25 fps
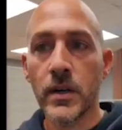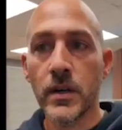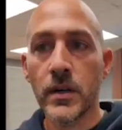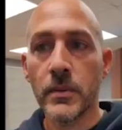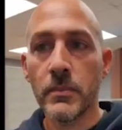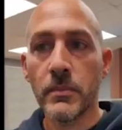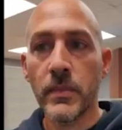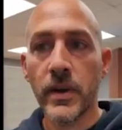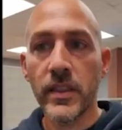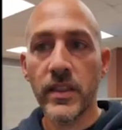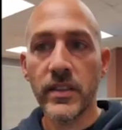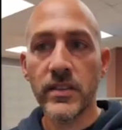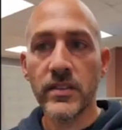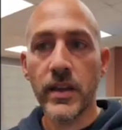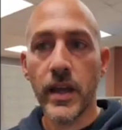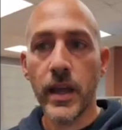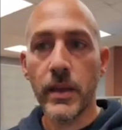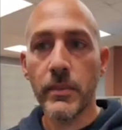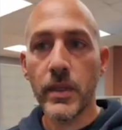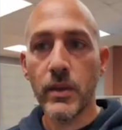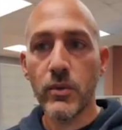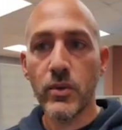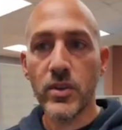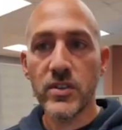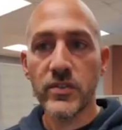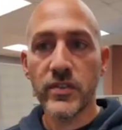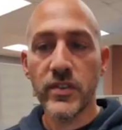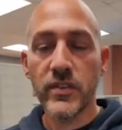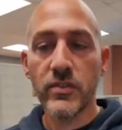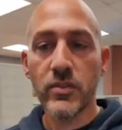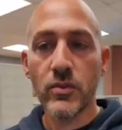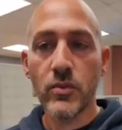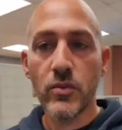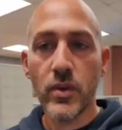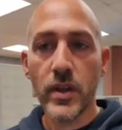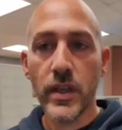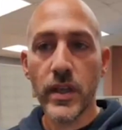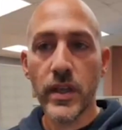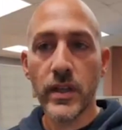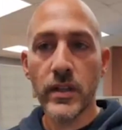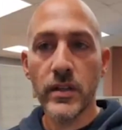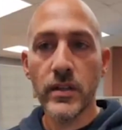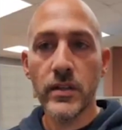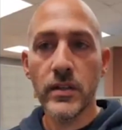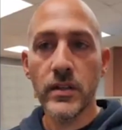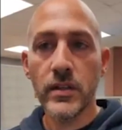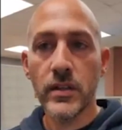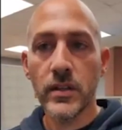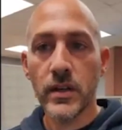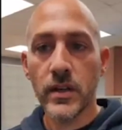by the time they reach 5th grade,
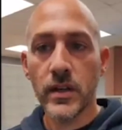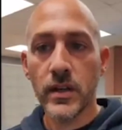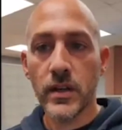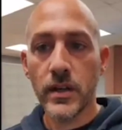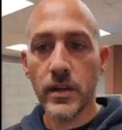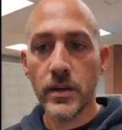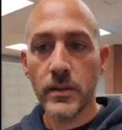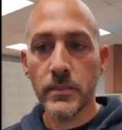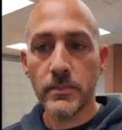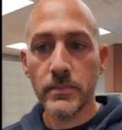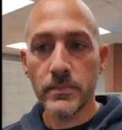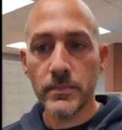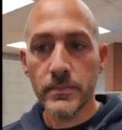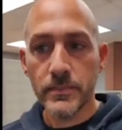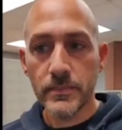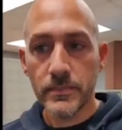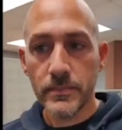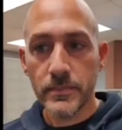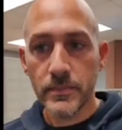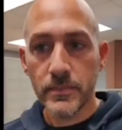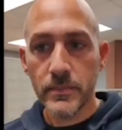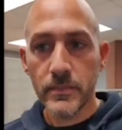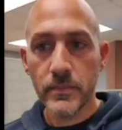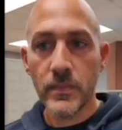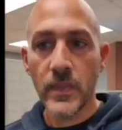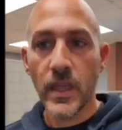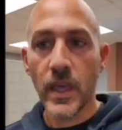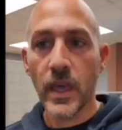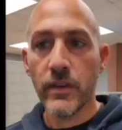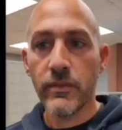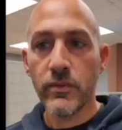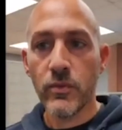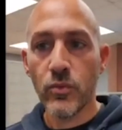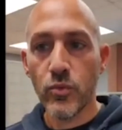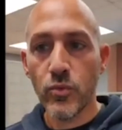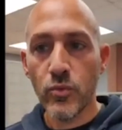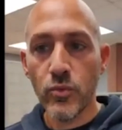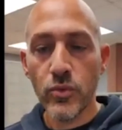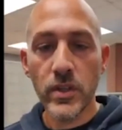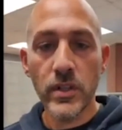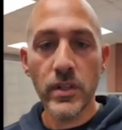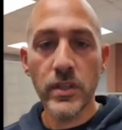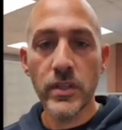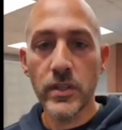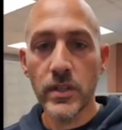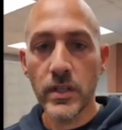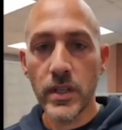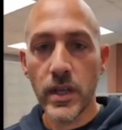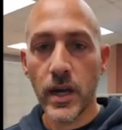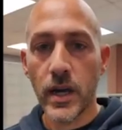they have really
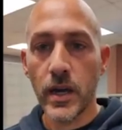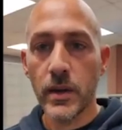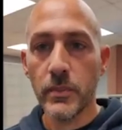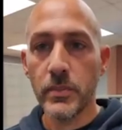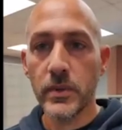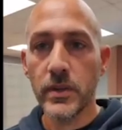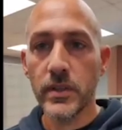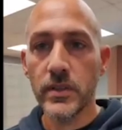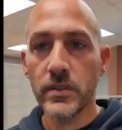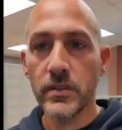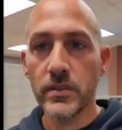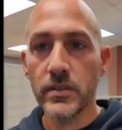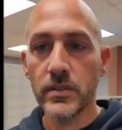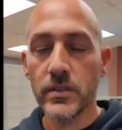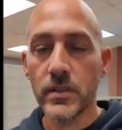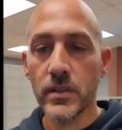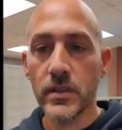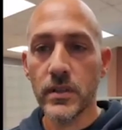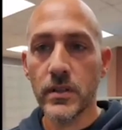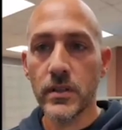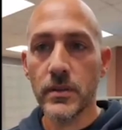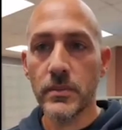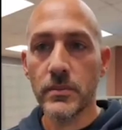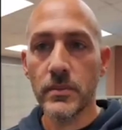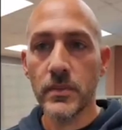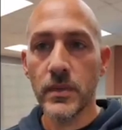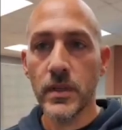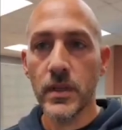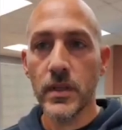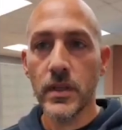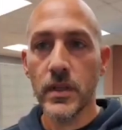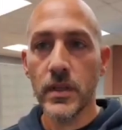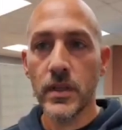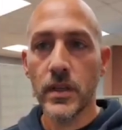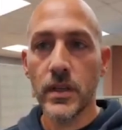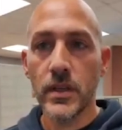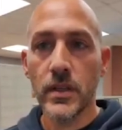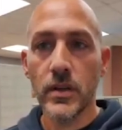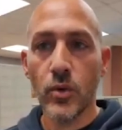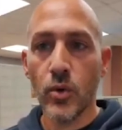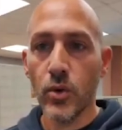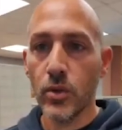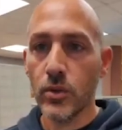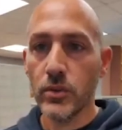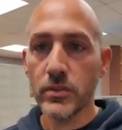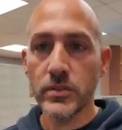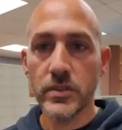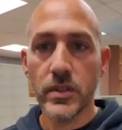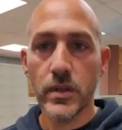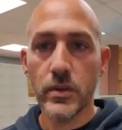good competence in all
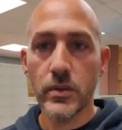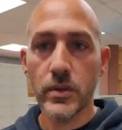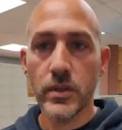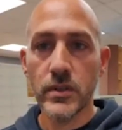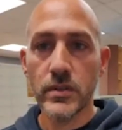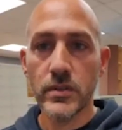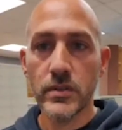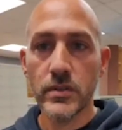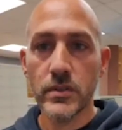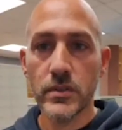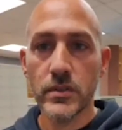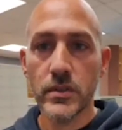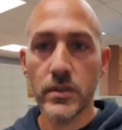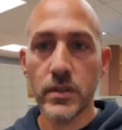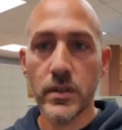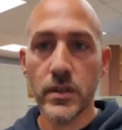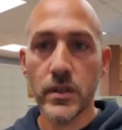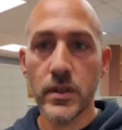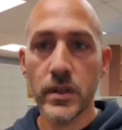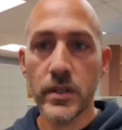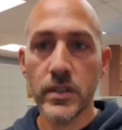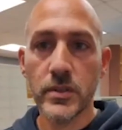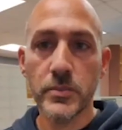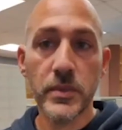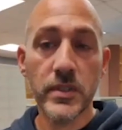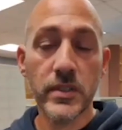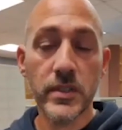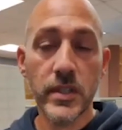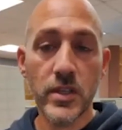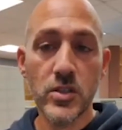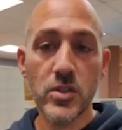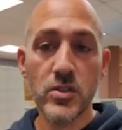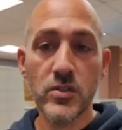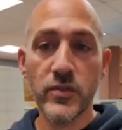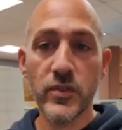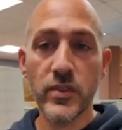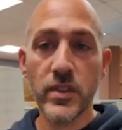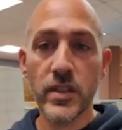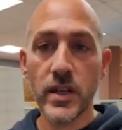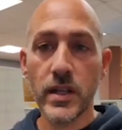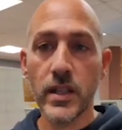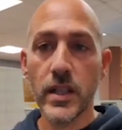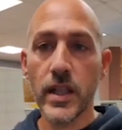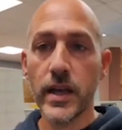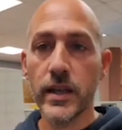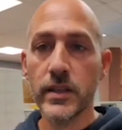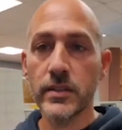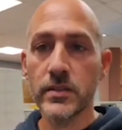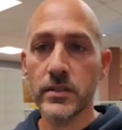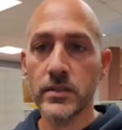those areas. Expectations for the
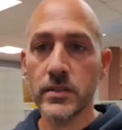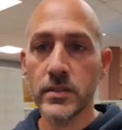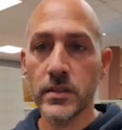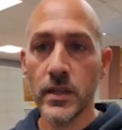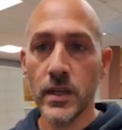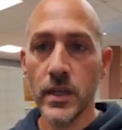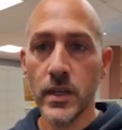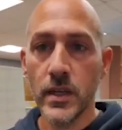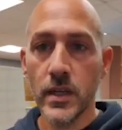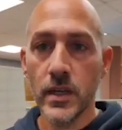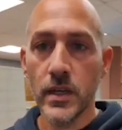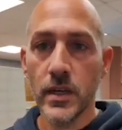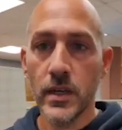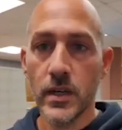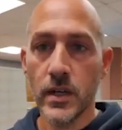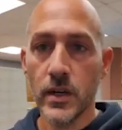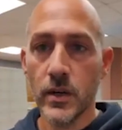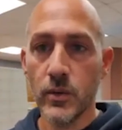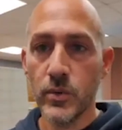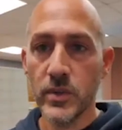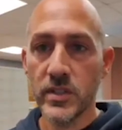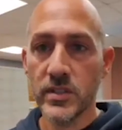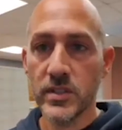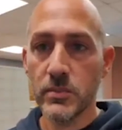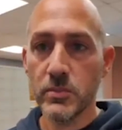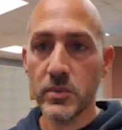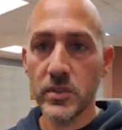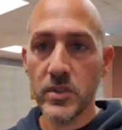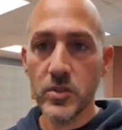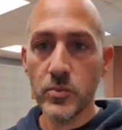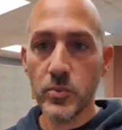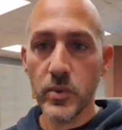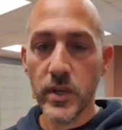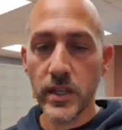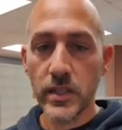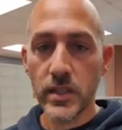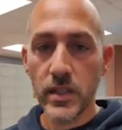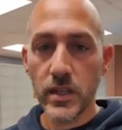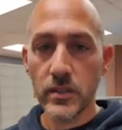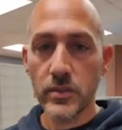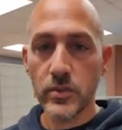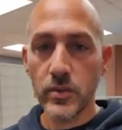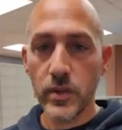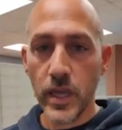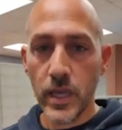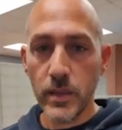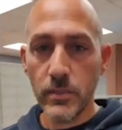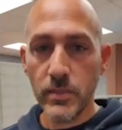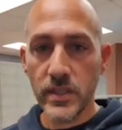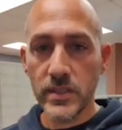class, we simply just break it down
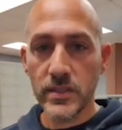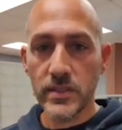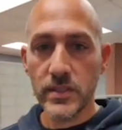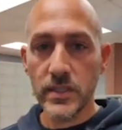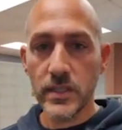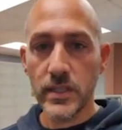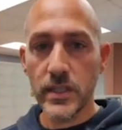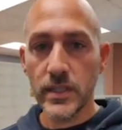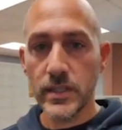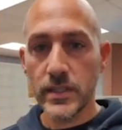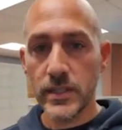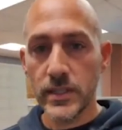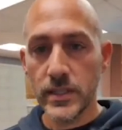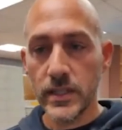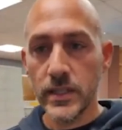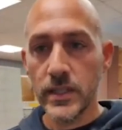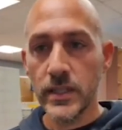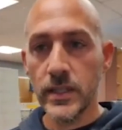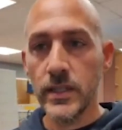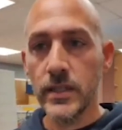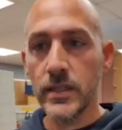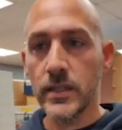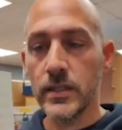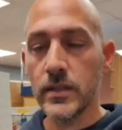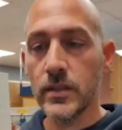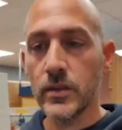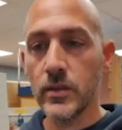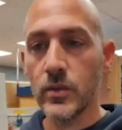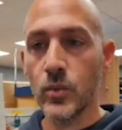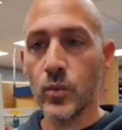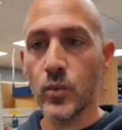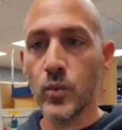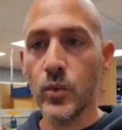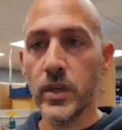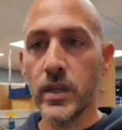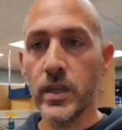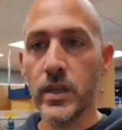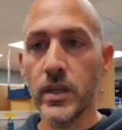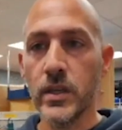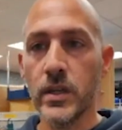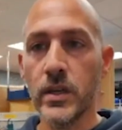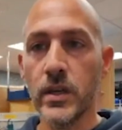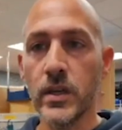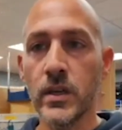to A, B, C, and D. We